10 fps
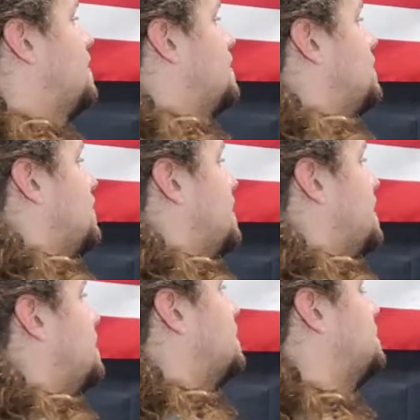turn
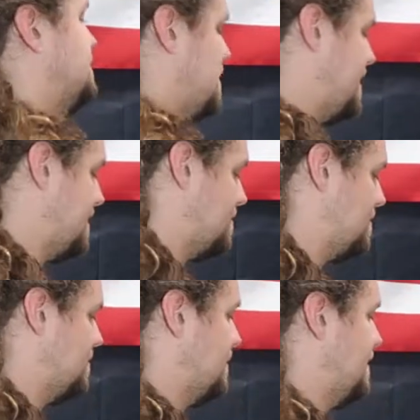it, spray,
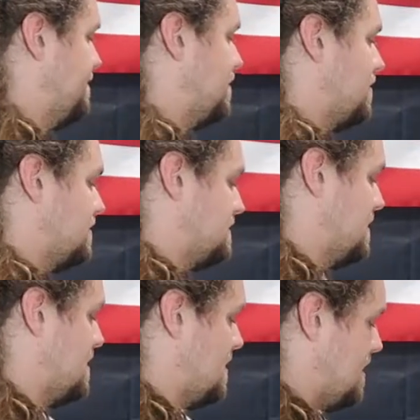it falls.
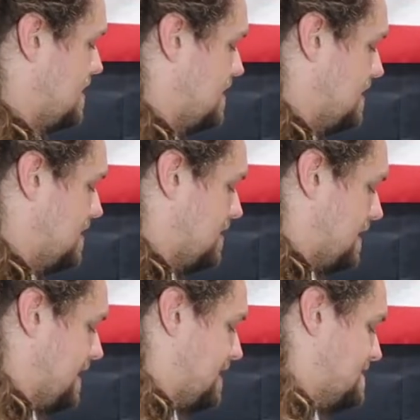And then
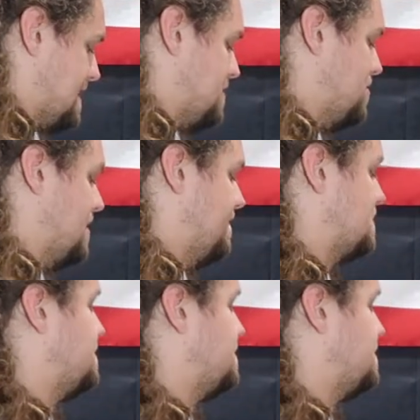like I said, you can even